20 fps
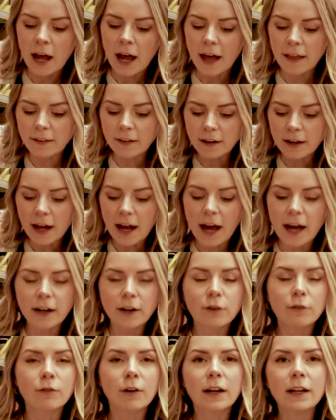and then add
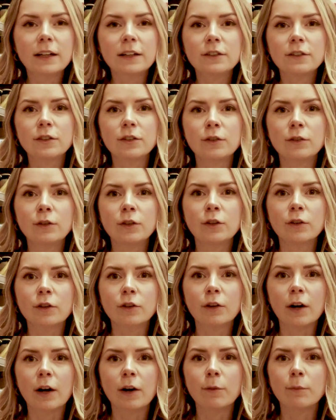it right into
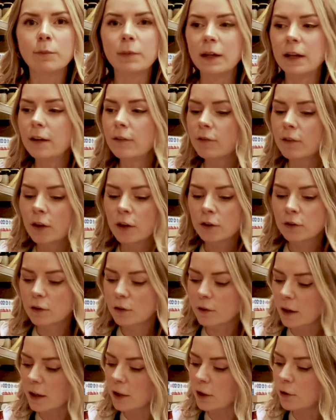your ground beef
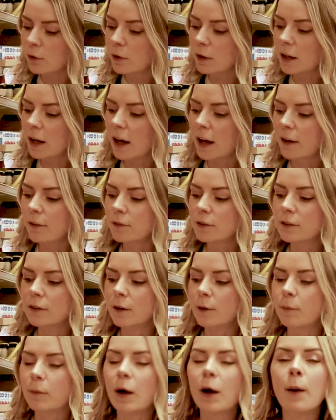so that you can have
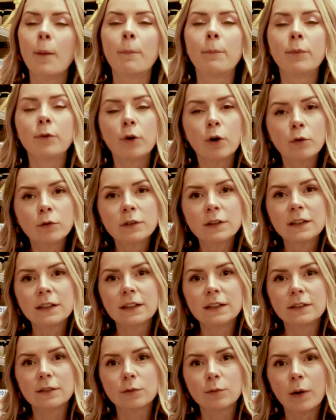some protein
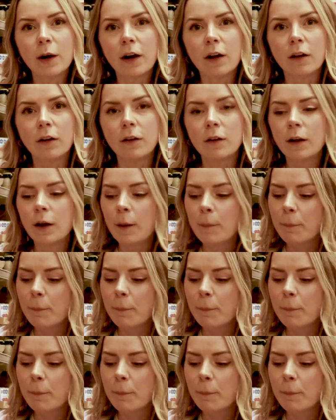as well,